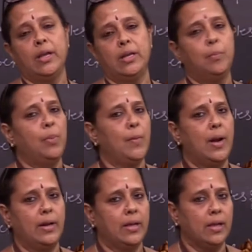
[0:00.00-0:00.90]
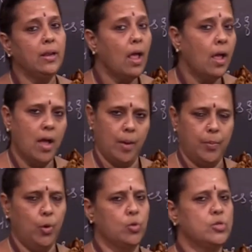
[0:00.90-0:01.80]
and diplomatic in
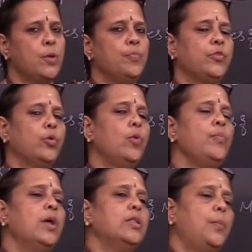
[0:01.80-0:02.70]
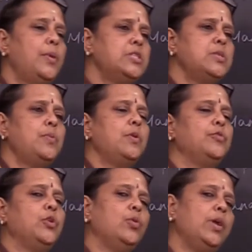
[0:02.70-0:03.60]
approach. So, the principle of
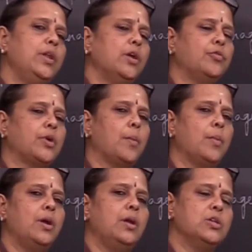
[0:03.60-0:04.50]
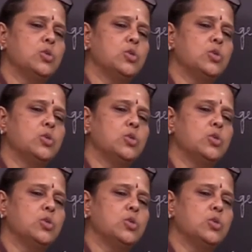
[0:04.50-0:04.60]
unity of command is